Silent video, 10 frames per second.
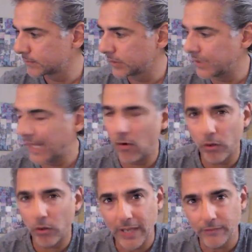Now
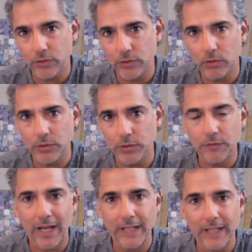all you have to do is
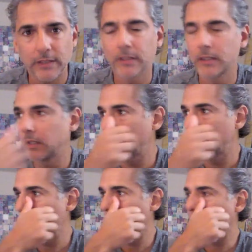find
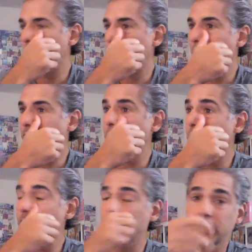a company. This
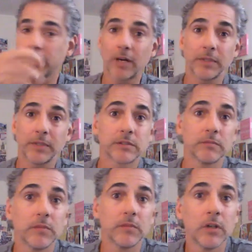particular company is
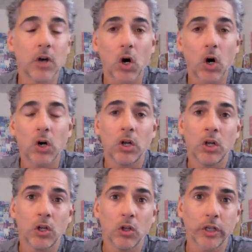
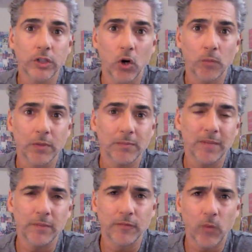looking to open
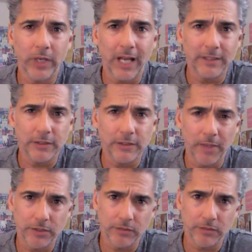maybe 49
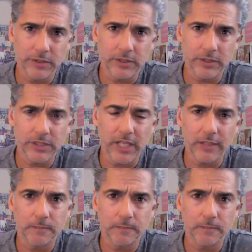dispensaries in the state.